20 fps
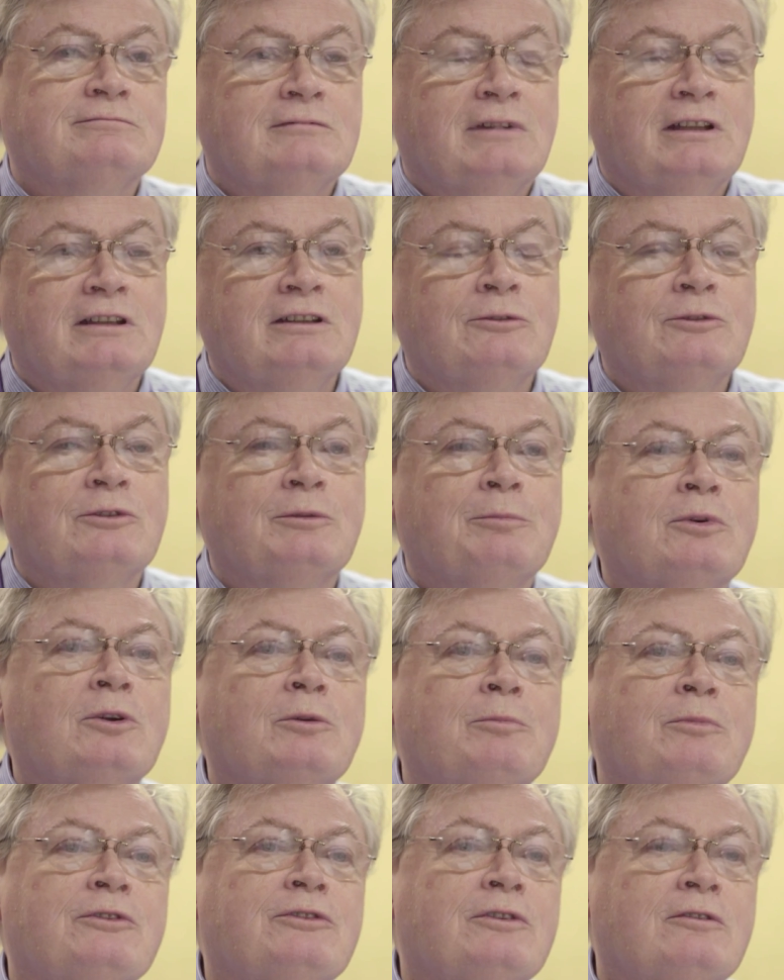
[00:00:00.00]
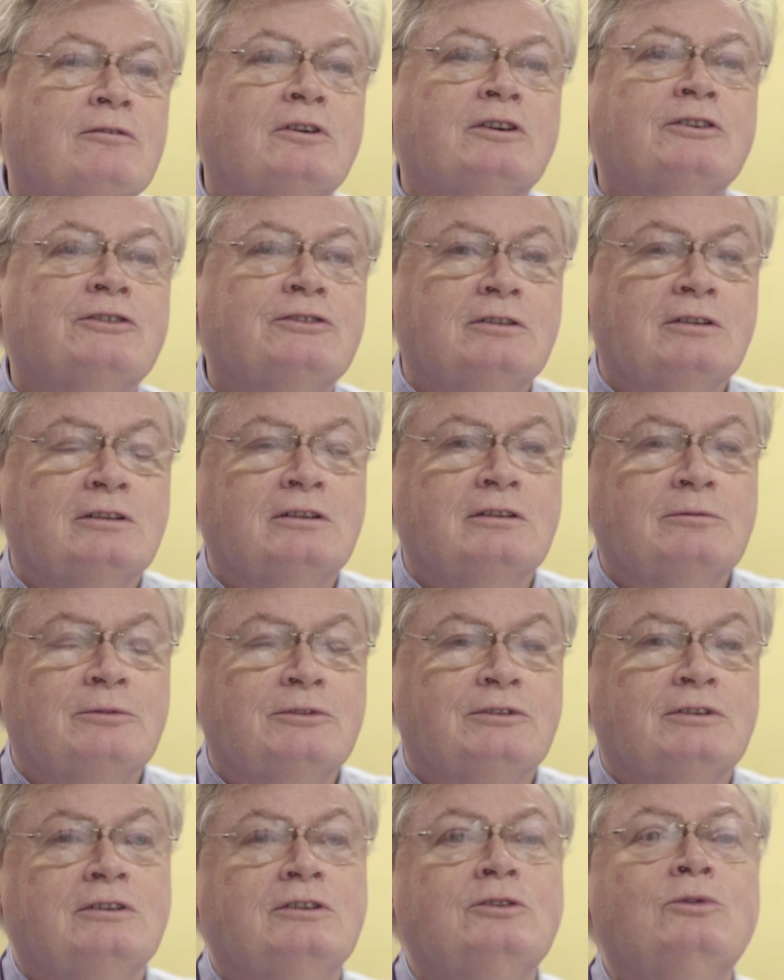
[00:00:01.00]
And it was the purpose of our study
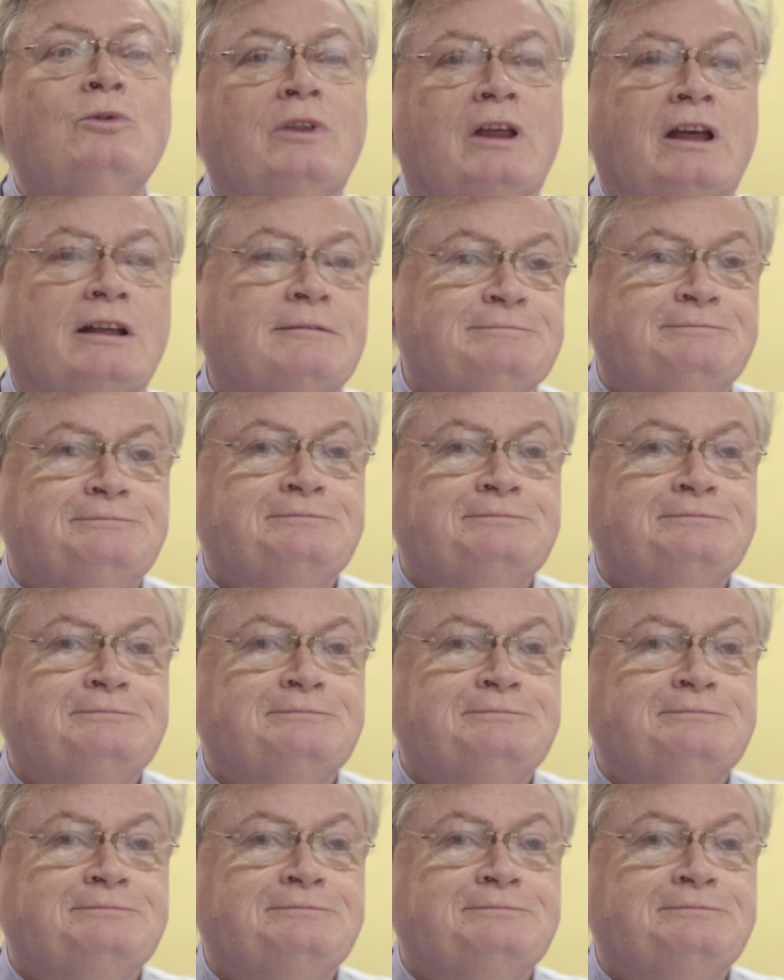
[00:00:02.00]
was to do that.